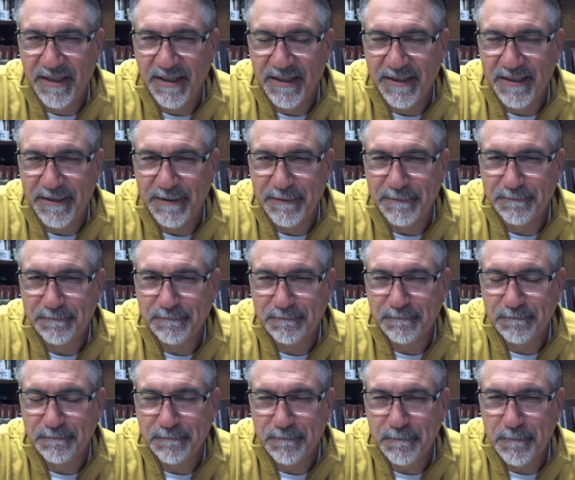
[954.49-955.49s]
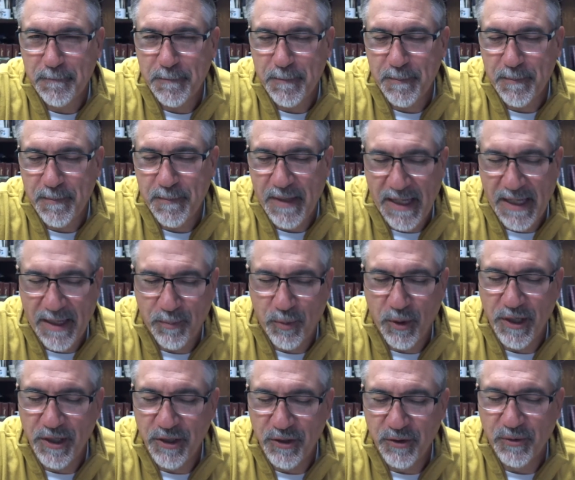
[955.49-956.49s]
Um, I
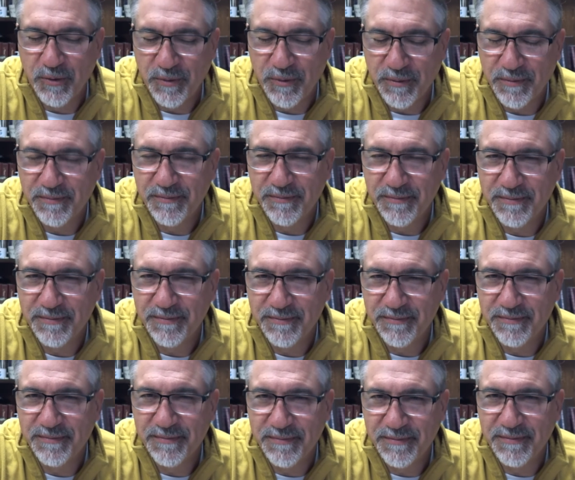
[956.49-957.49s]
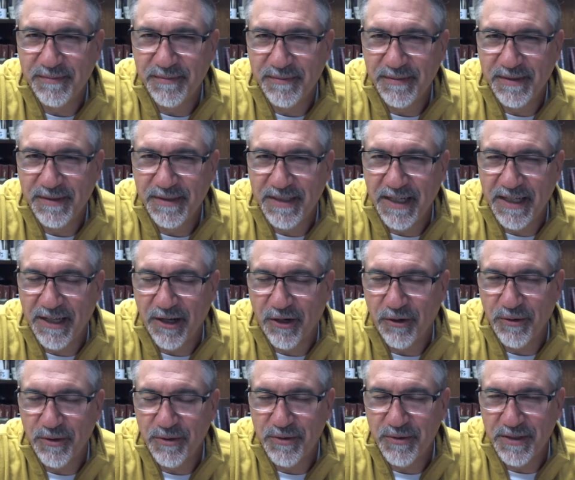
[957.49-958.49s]
pray you'll take
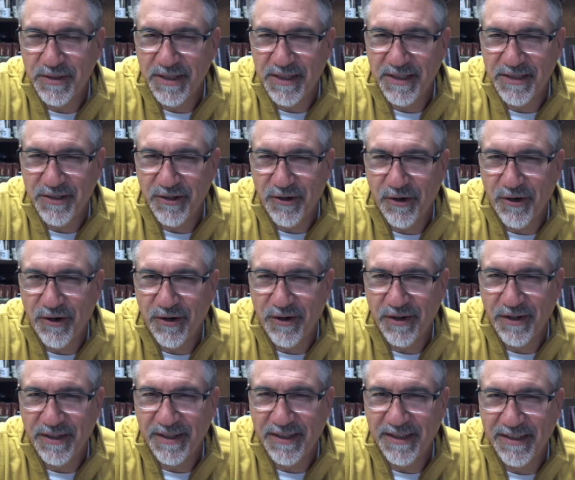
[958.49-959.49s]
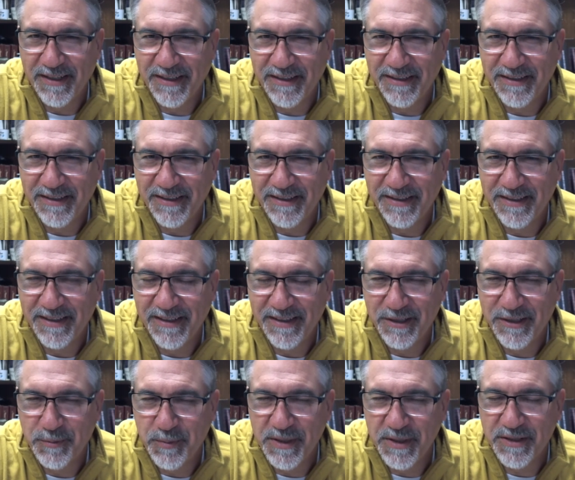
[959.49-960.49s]
all those things to heart and,
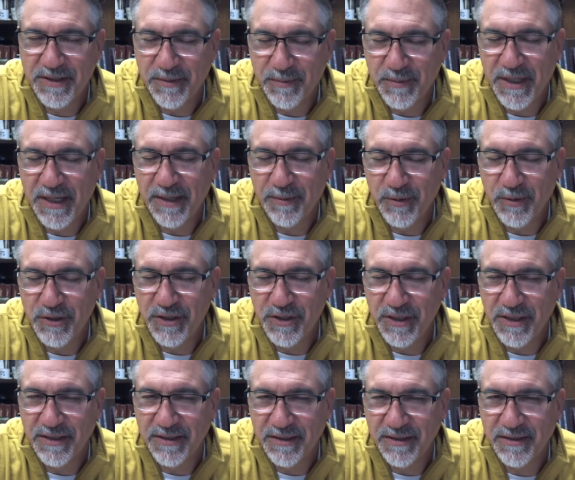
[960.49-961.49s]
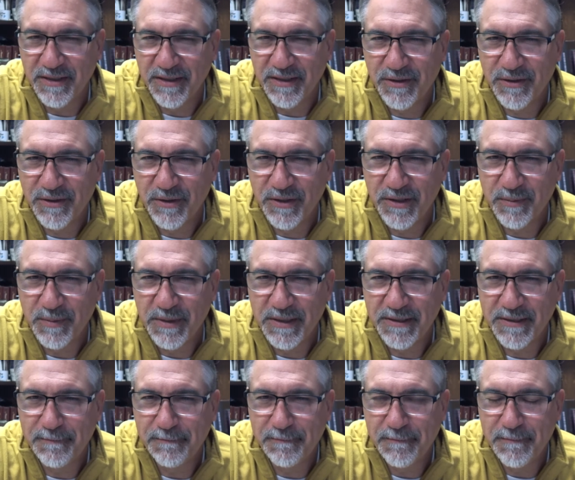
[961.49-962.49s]
and spend some time with Jesus
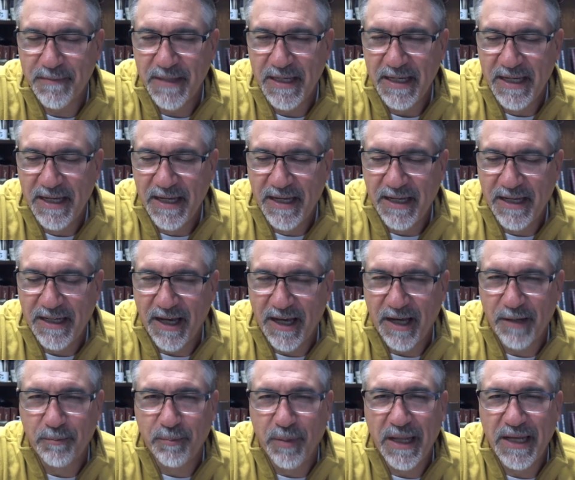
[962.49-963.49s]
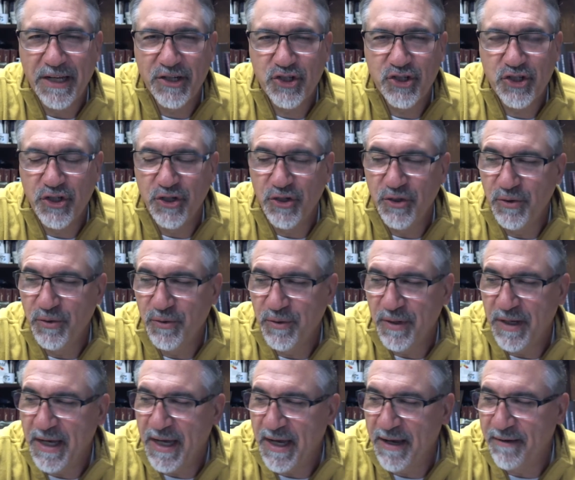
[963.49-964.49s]
Christmas. God bless you.
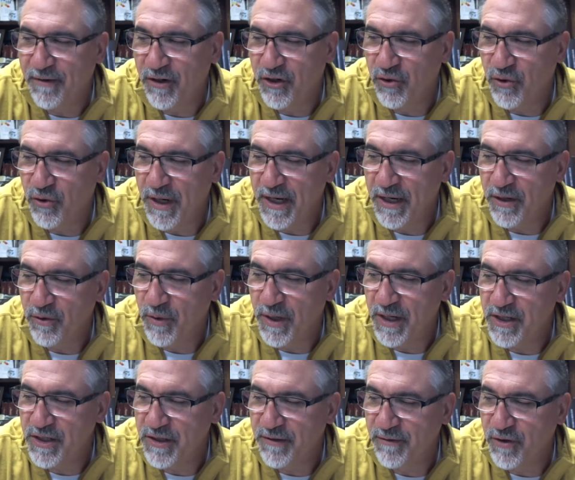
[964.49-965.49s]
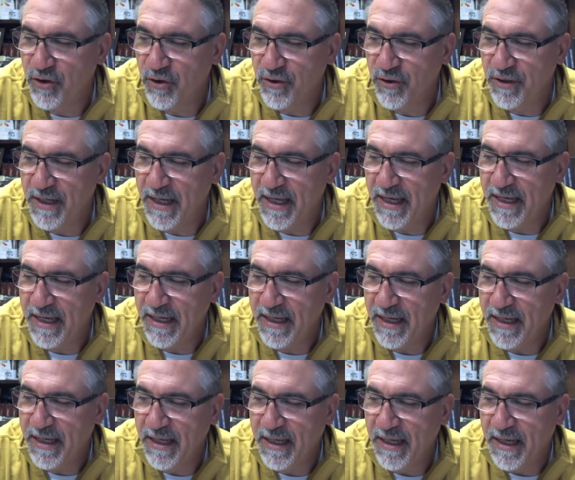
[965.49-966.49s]
Have a great rest of your day.
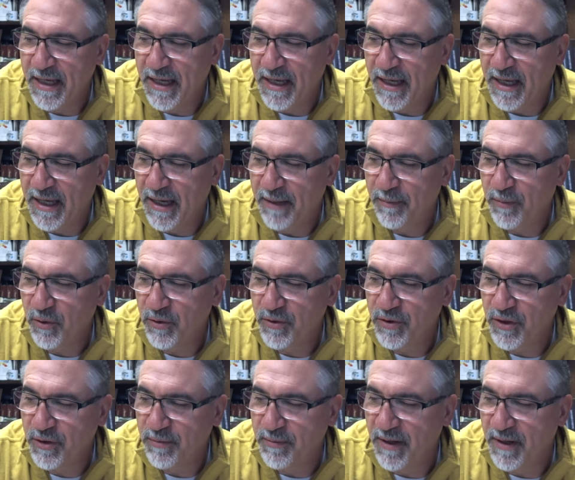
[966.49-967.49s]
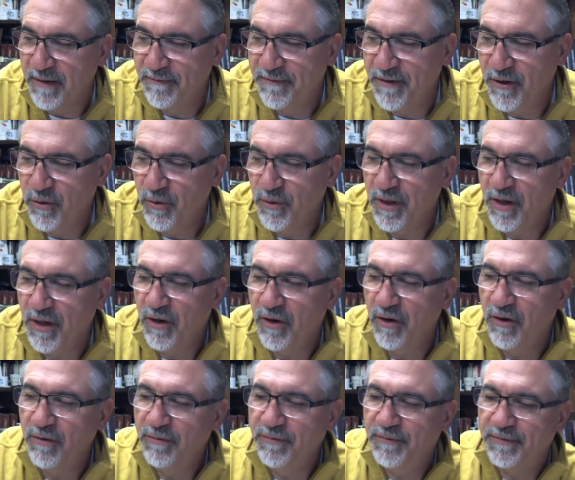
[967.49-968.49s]
I'm going to turn my phone
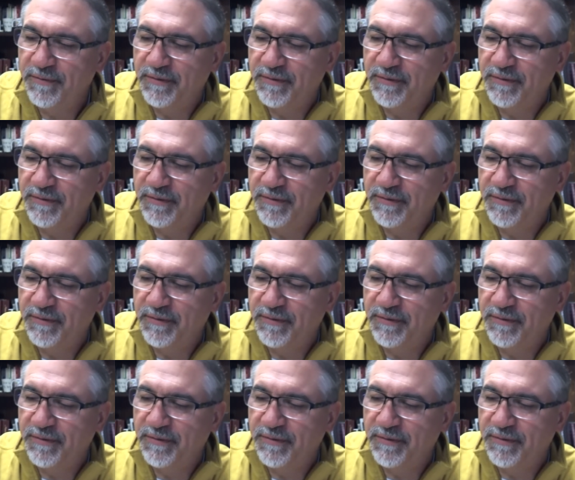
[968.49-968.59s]
off.